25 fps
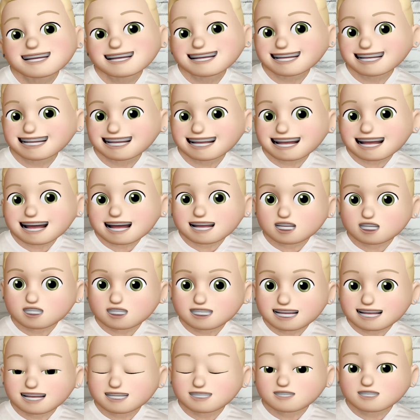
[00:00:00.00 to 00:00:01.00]
C H
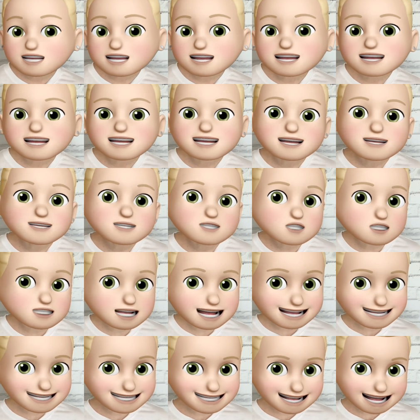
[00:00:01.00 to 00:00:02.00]
sound and the letter J
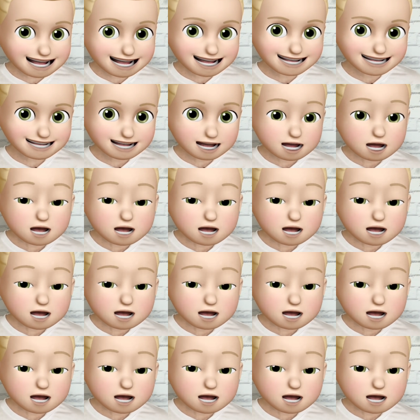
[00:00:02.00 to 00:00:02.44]
today.